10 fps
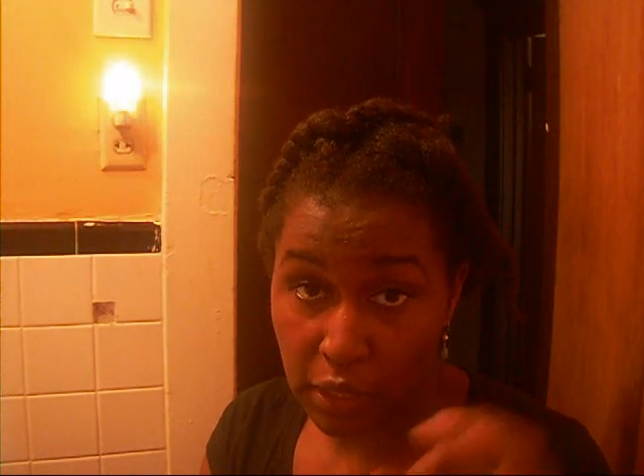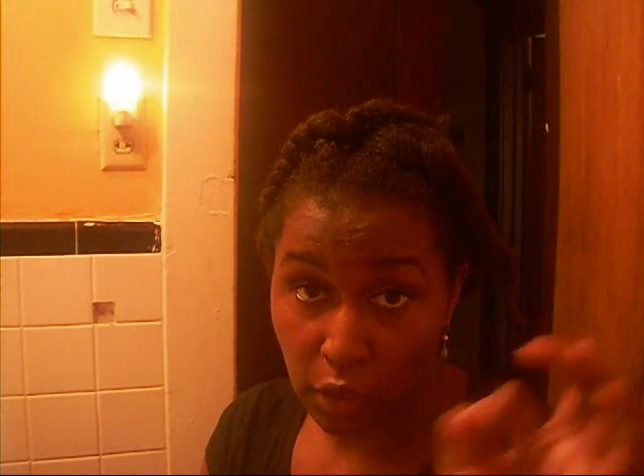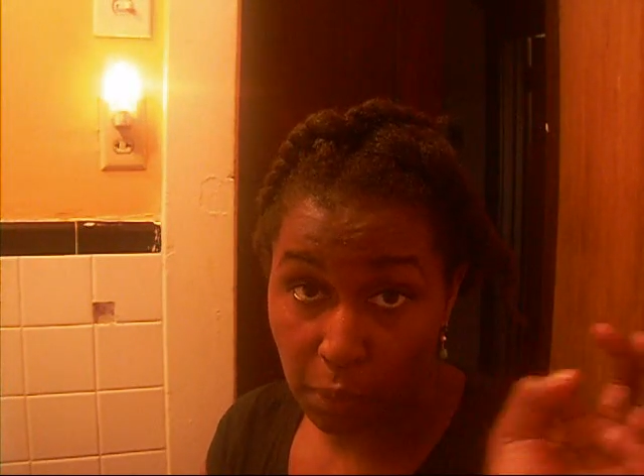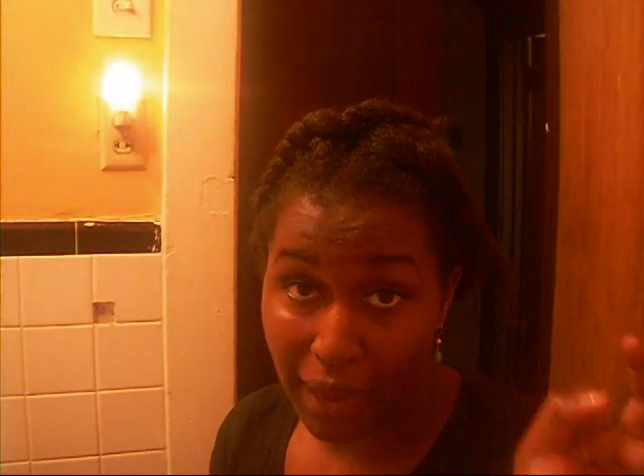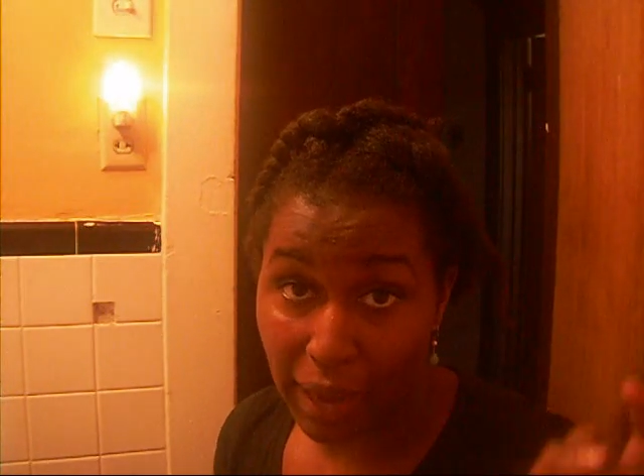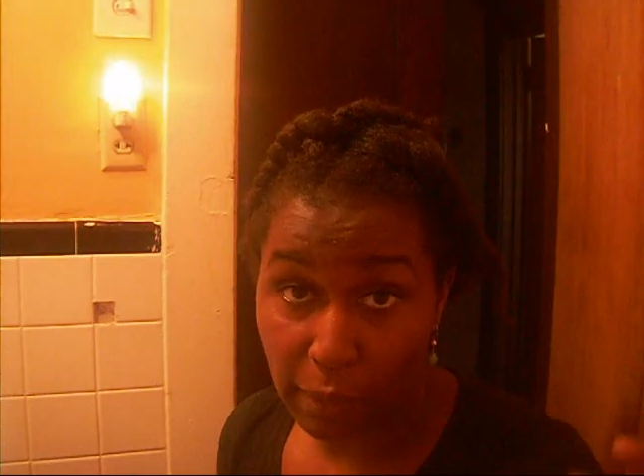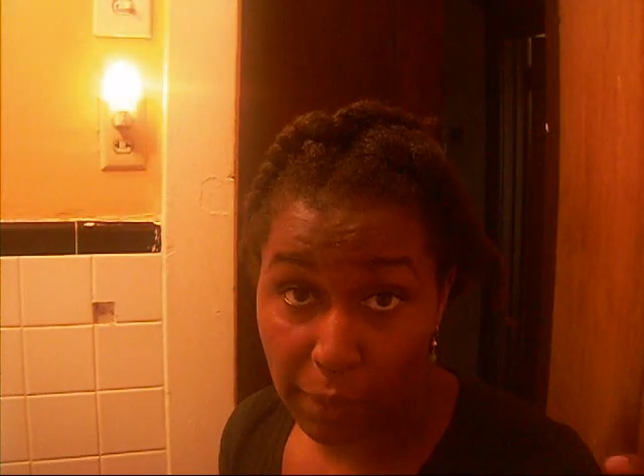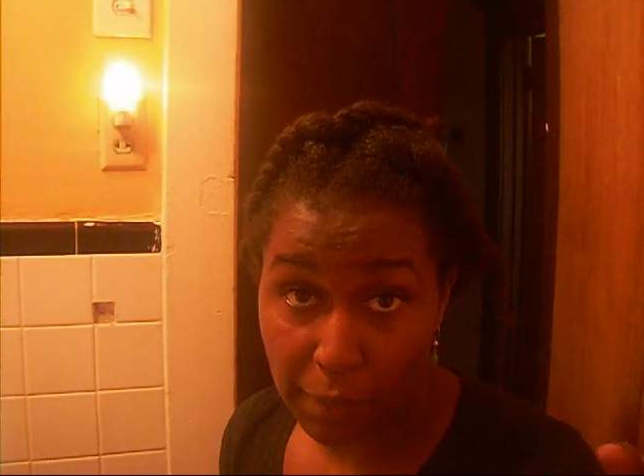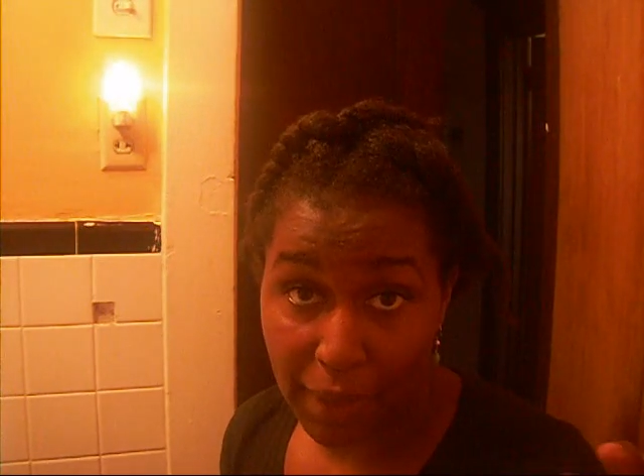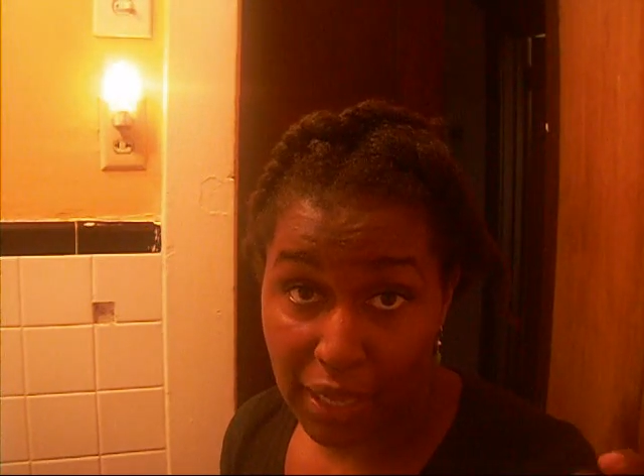little black
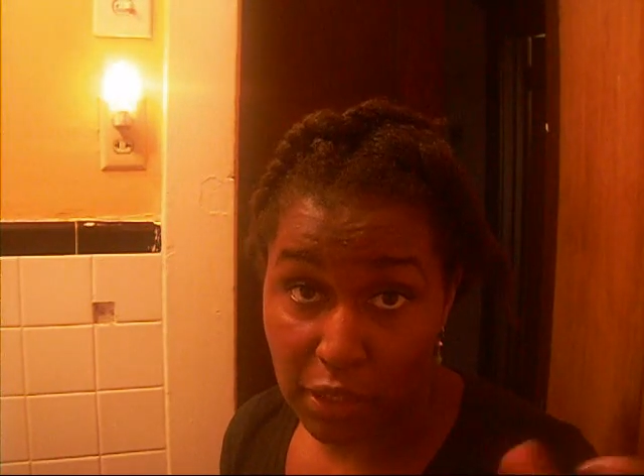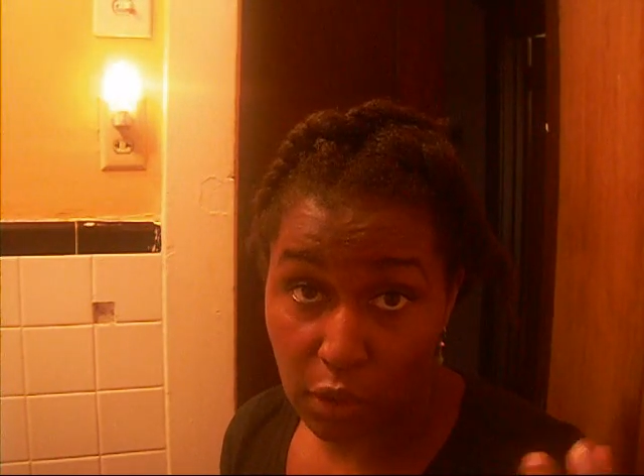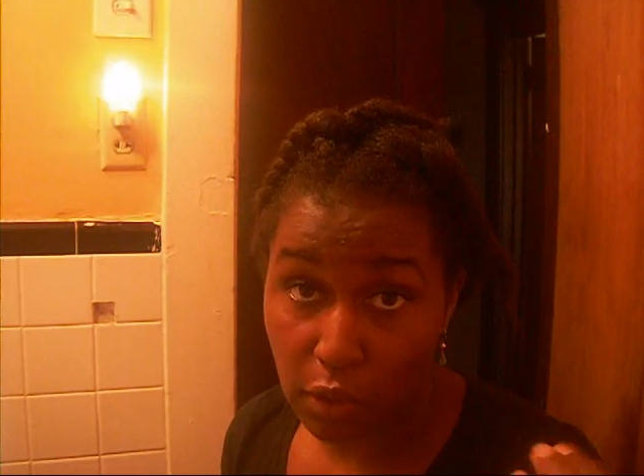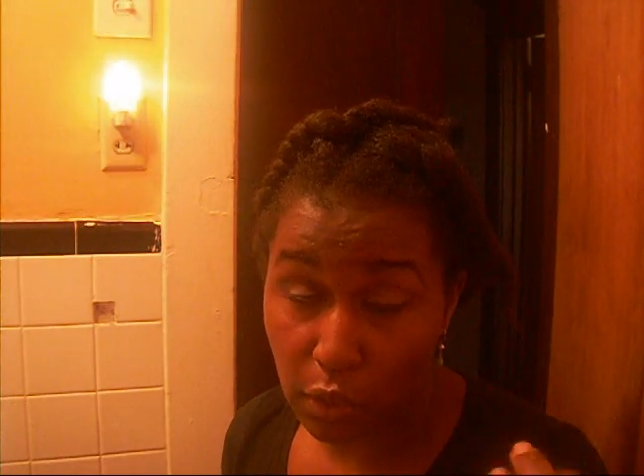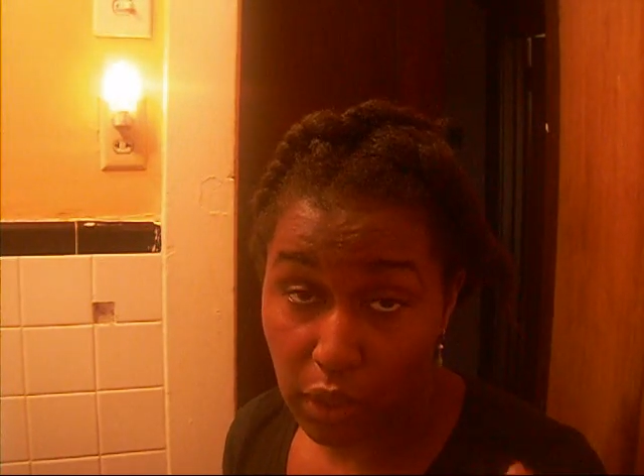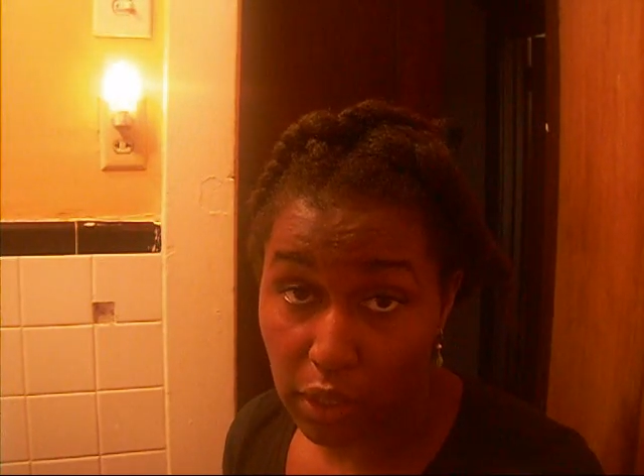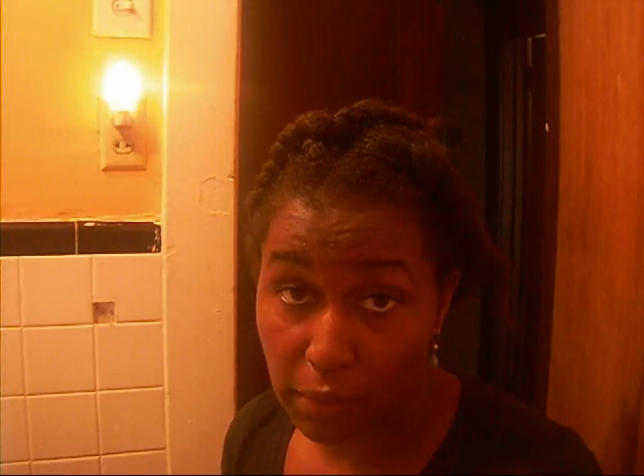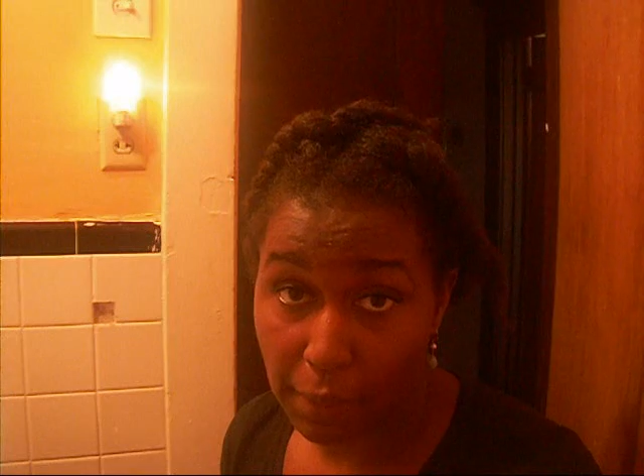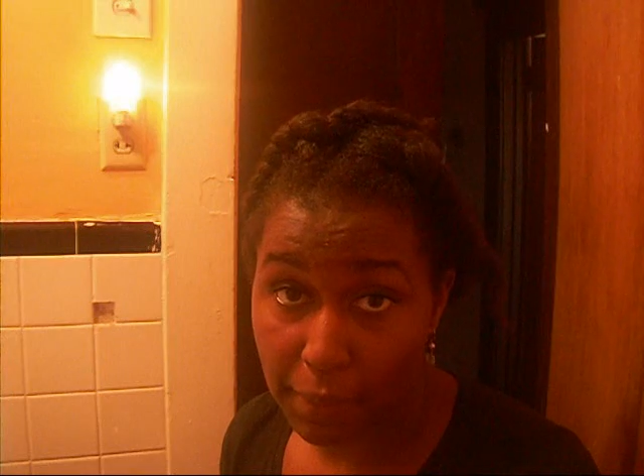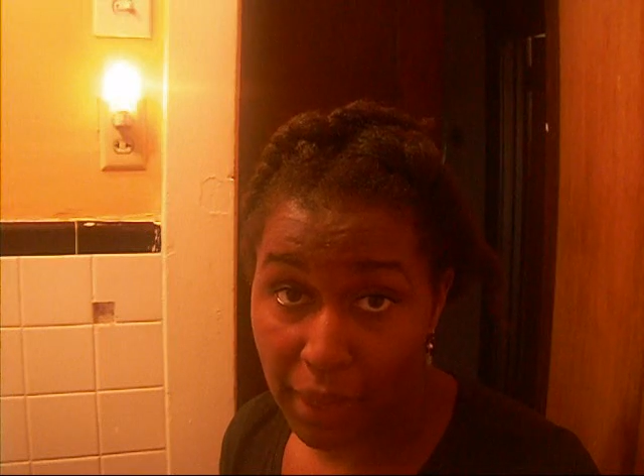rubber bands or little
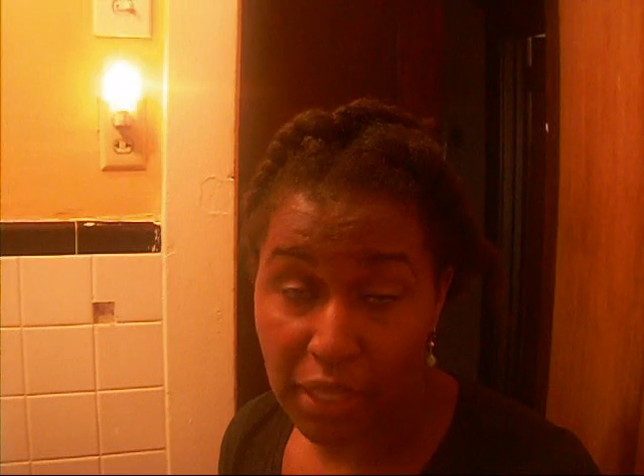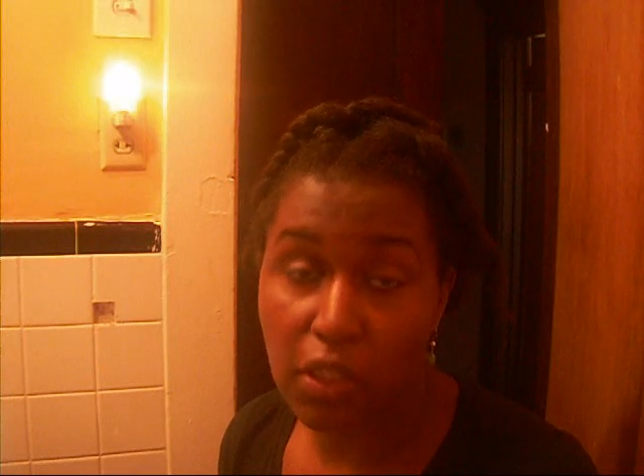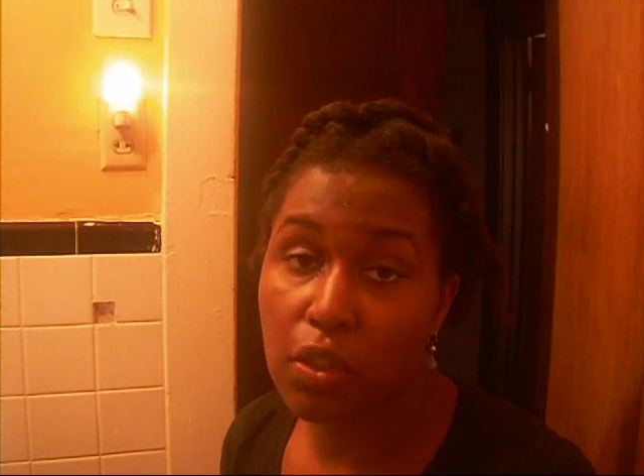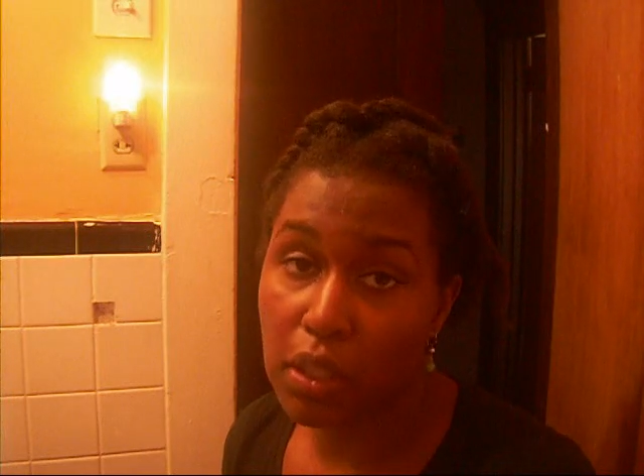clear rubber bands.